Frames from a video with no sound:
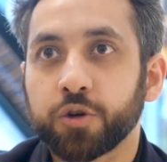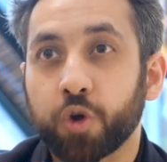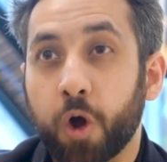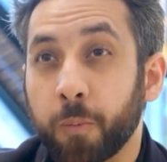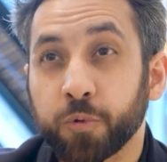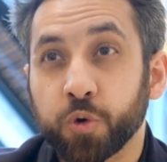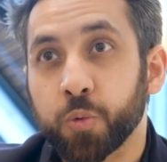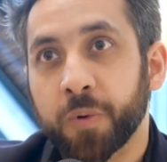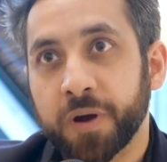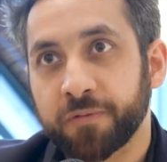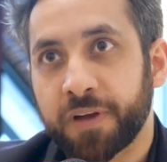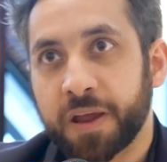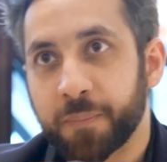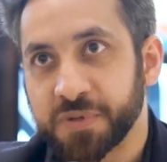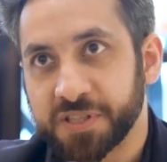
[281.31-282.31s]
top
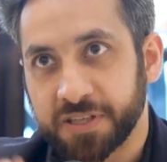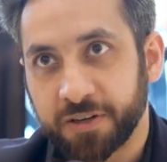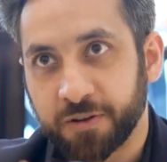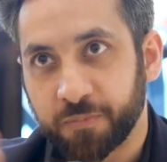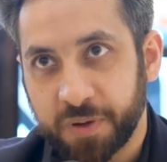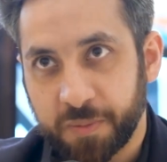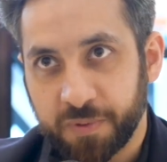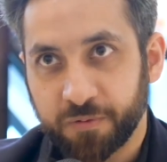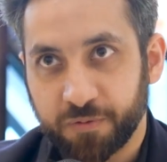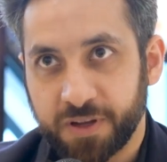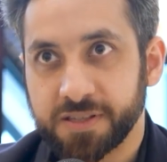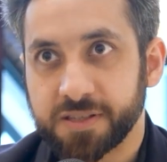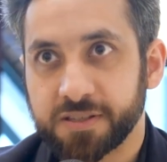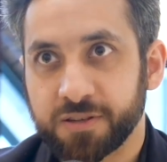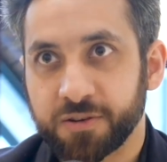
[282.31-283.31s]
2.5% of people
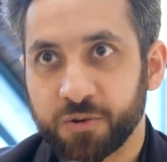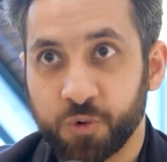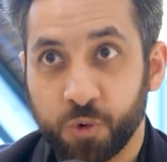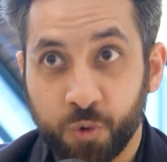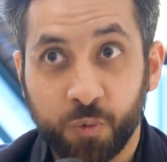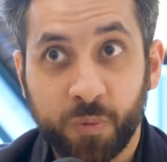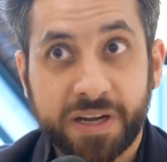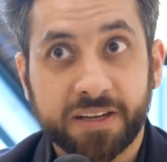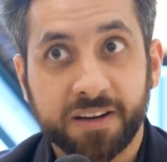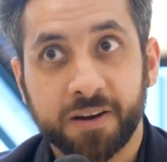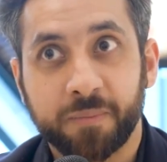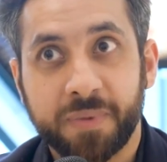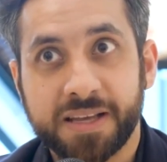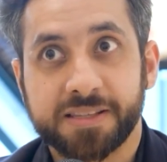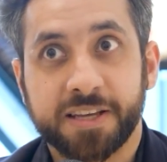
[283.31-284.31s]
first, who we
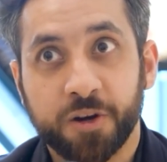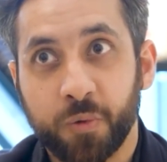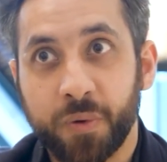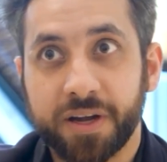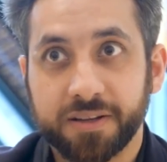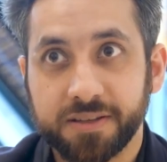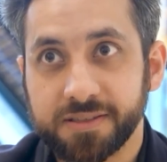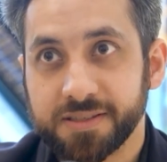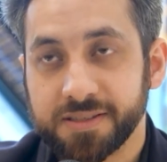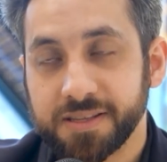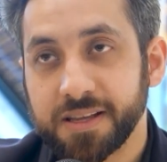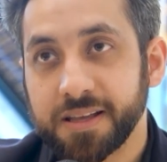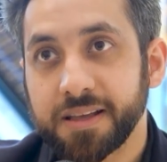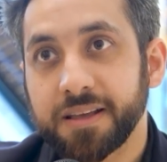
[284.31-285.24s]
termed as innovators.